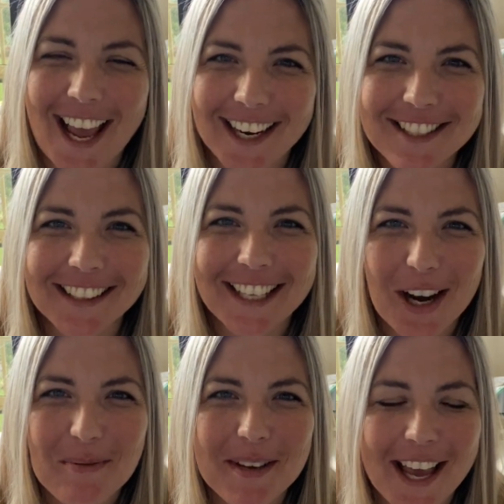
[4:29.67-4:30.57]
actually
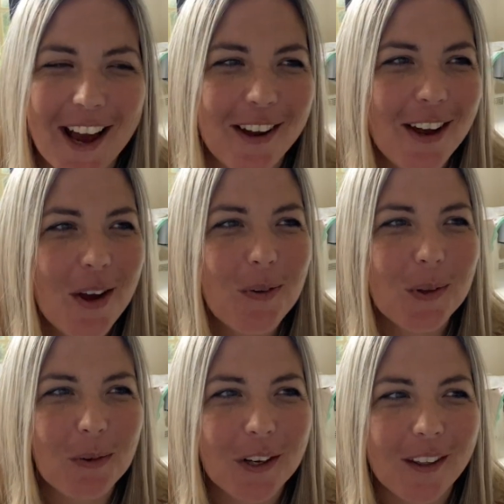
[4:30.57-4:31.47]
help me out
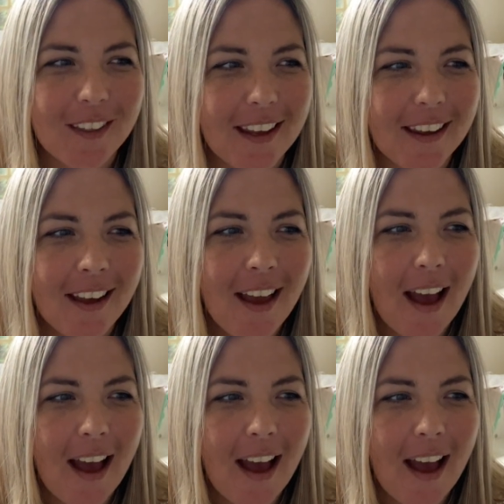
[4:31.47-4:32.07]
with what you think.